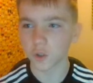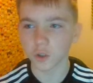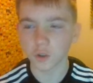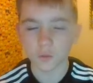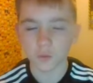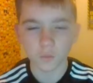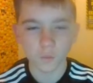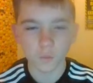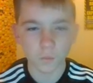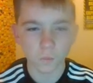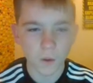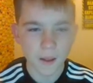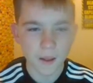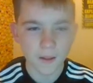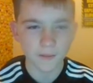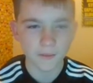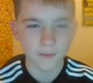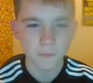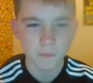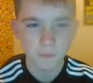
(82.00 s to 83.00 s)
just
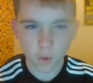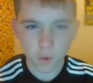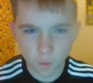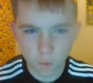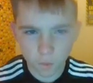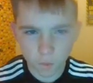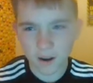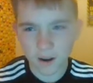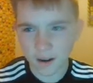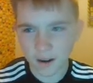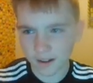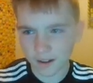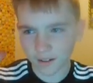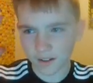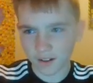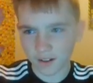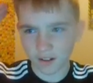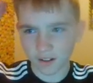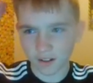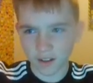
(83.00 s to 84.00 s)
went boom
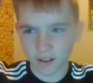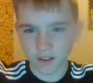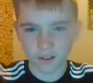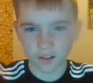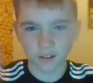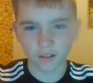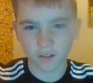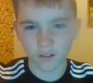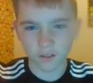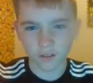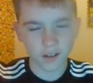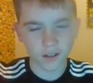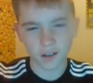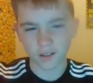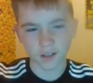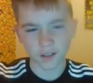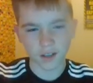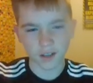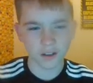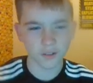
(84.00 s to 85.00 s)
and I didn't
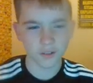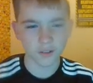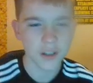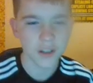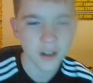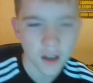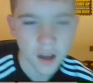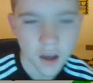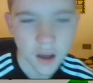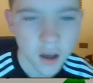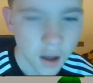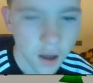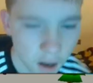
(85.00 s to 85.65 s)
see anything.